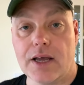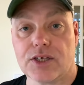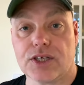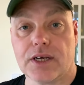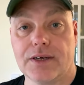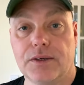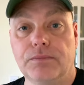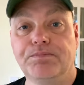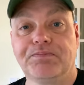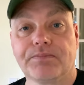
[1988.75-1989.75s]

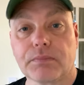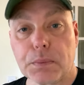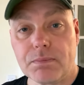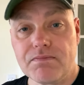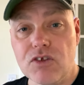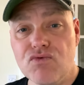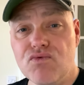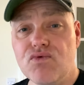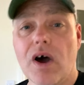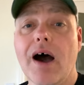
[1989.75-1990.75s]
So
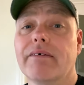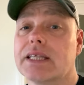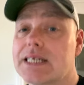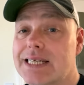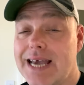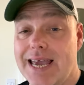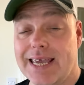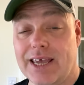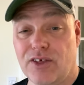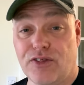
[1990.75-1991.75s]
rather than
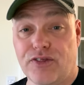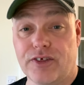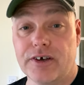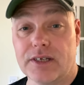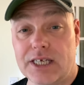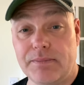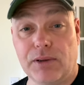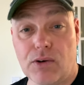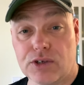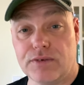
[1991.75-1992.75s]
taking 30
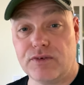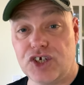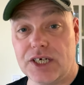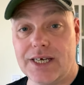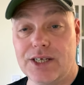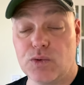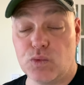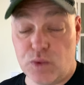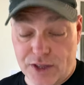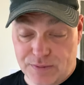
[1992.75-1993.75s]
blocks of cheese
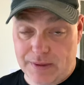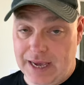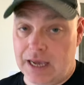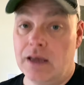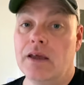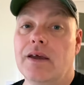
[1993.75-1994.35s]
with me,